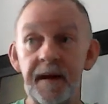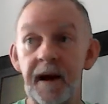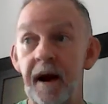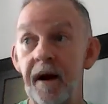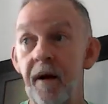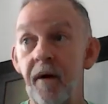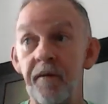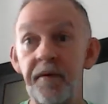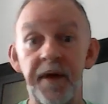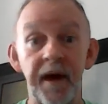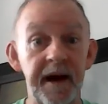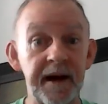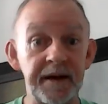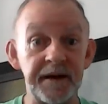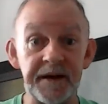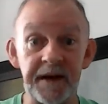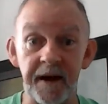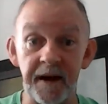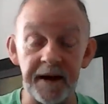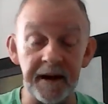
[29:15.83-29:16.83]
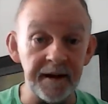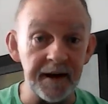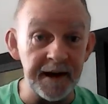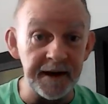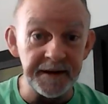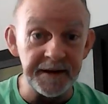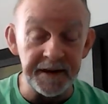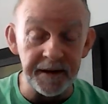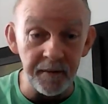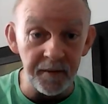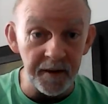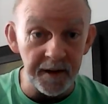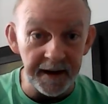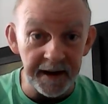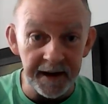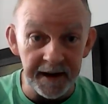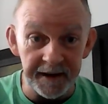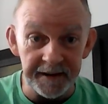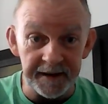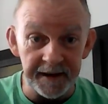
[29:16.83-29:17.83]
I don't think Sonny Liston would
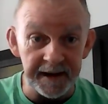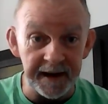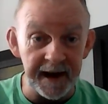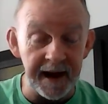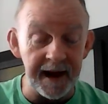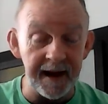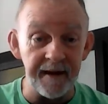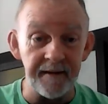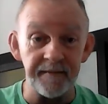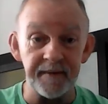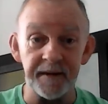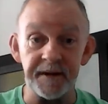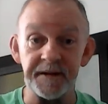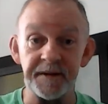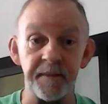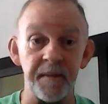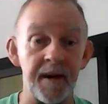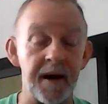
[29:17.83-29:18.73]
have hit the canvas.